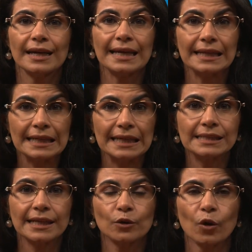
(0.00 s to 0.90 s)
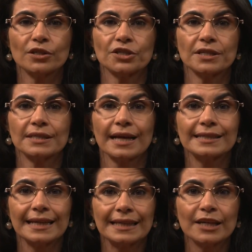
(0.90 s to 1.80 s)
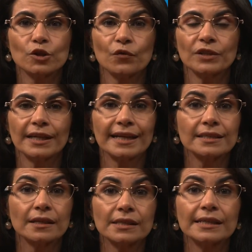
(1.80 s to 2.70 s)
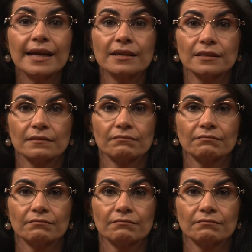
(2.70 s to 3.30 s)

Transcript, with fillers: in clean technologies and techniques over the next 30 years.